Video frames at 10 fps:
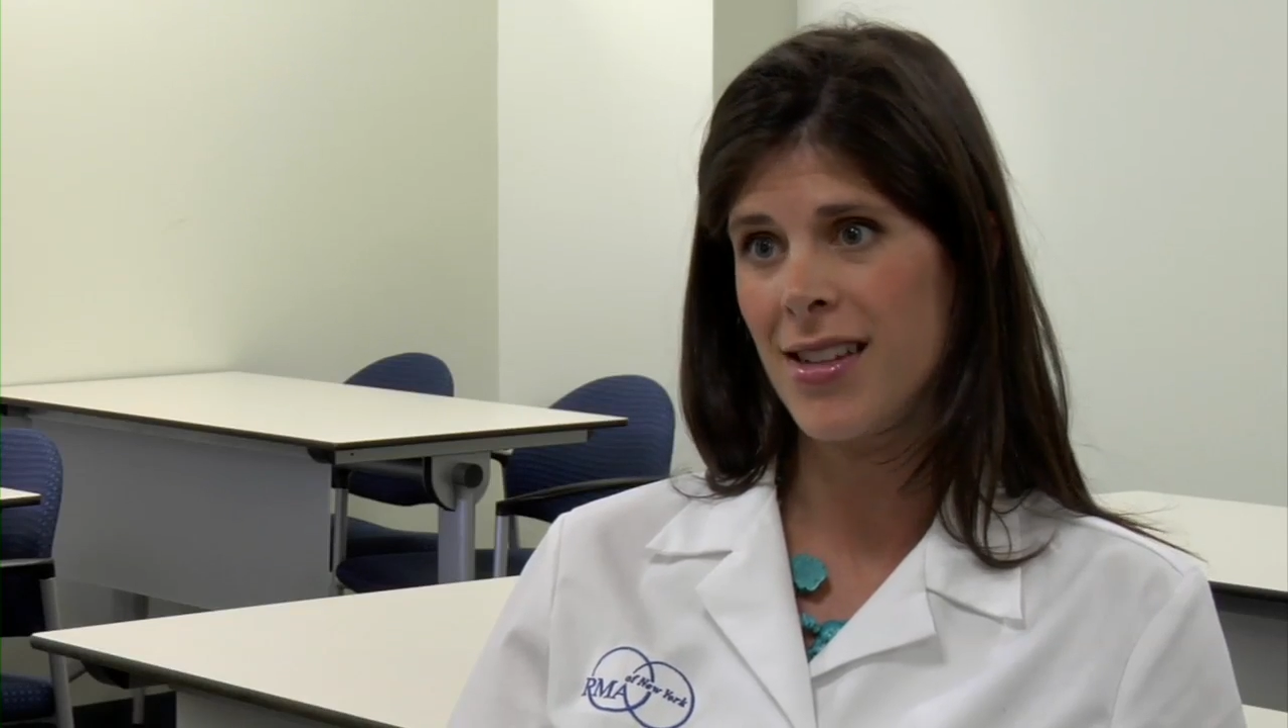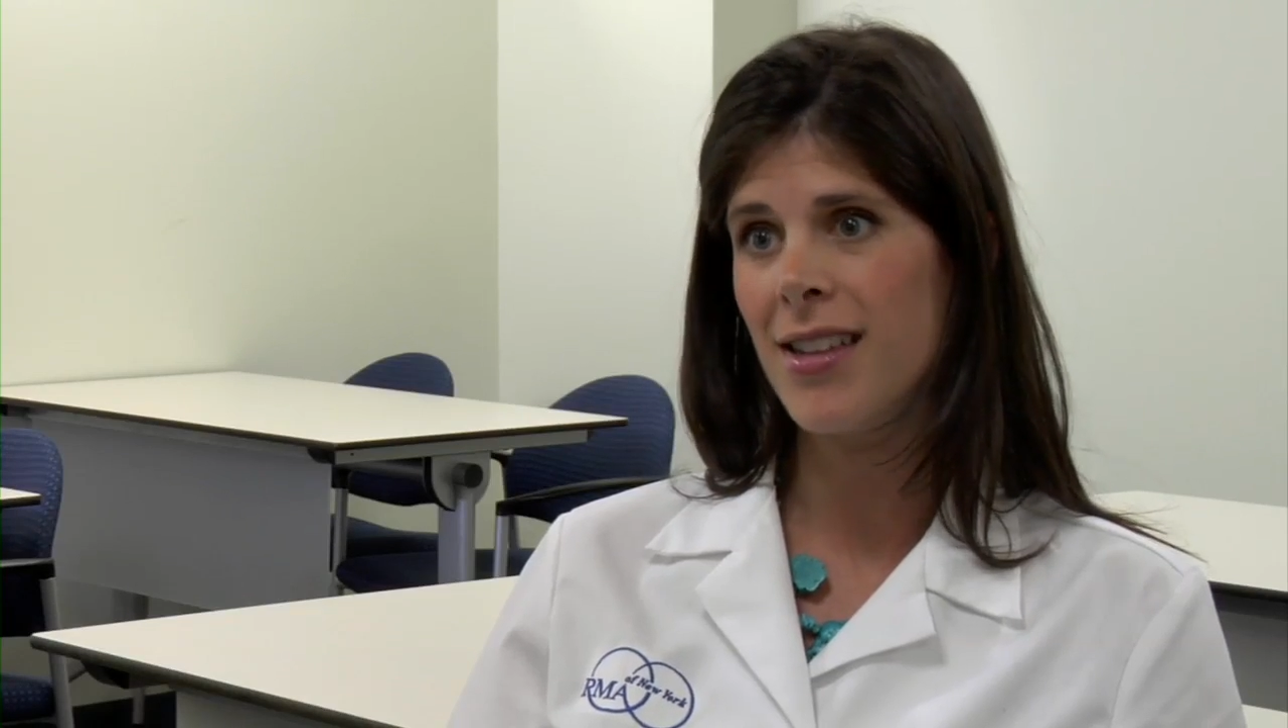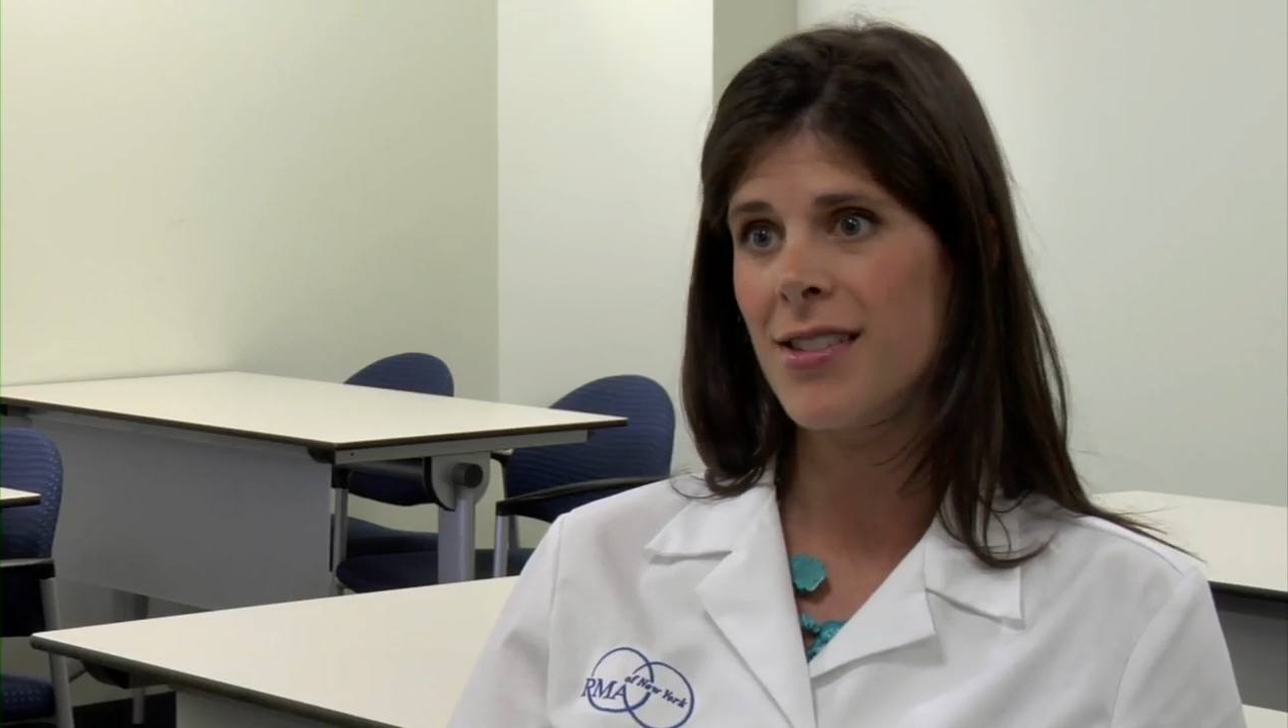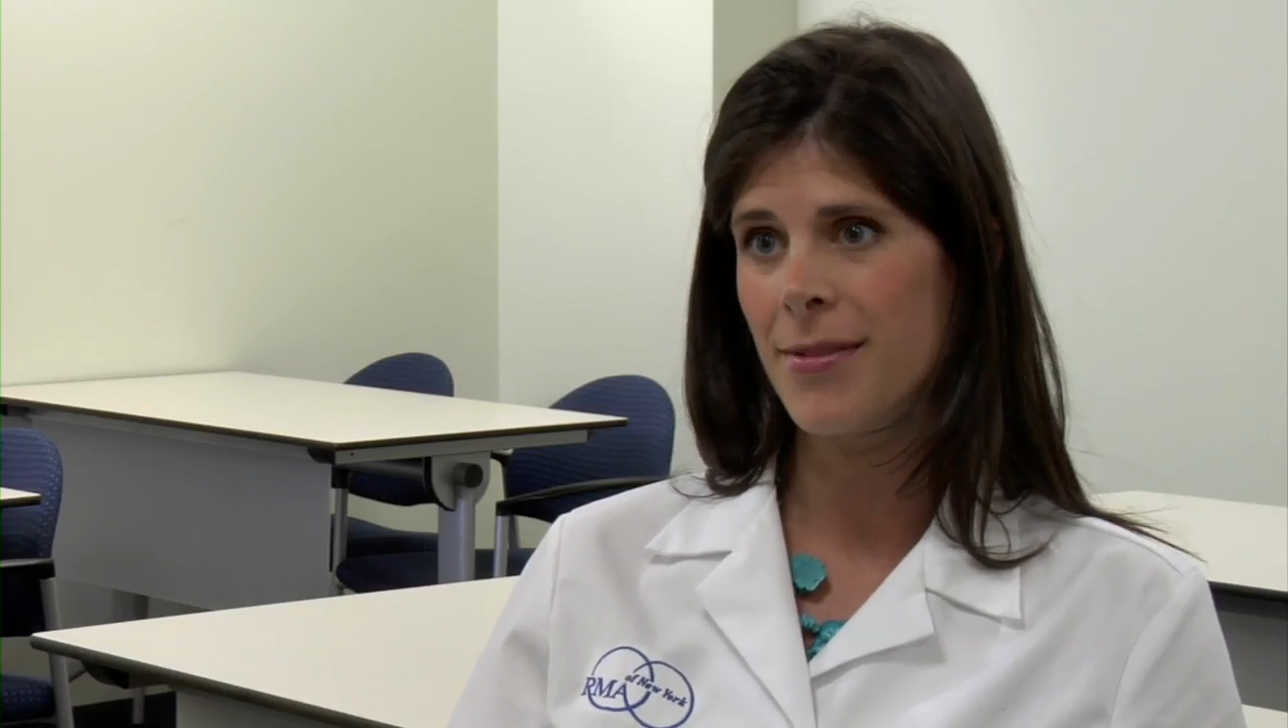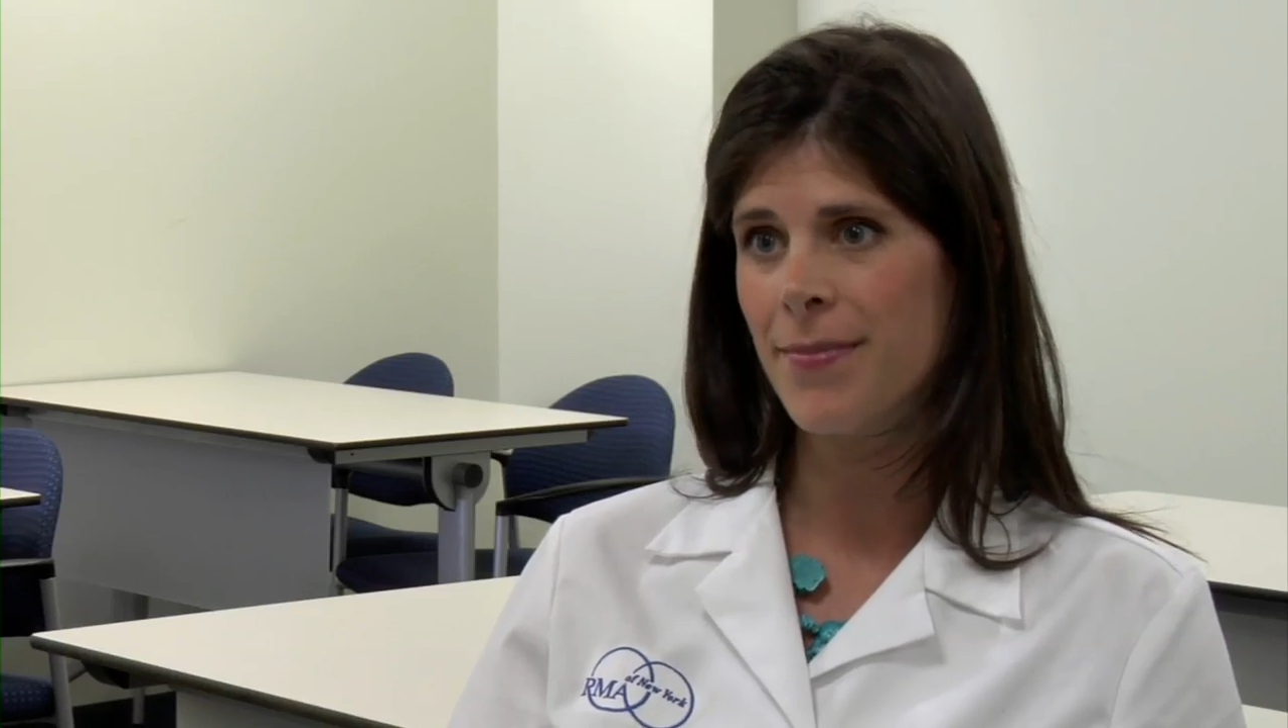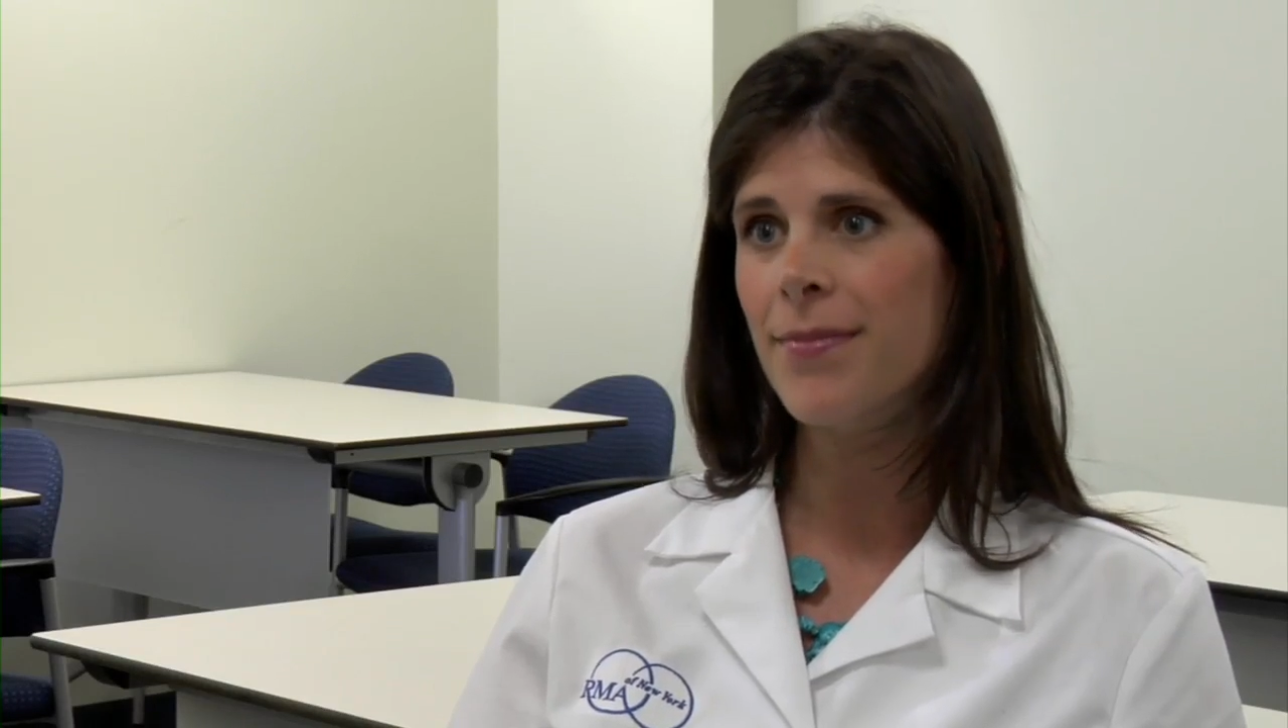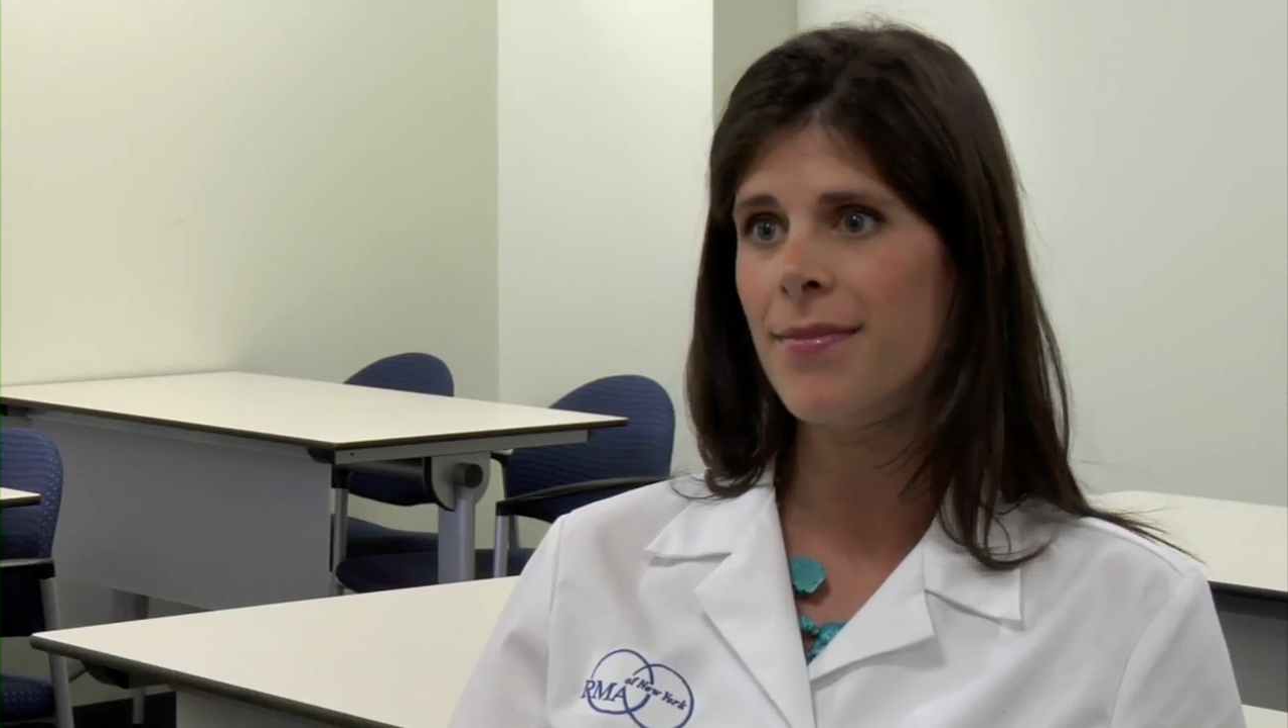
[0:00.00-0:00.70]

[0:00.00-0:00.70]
seeds.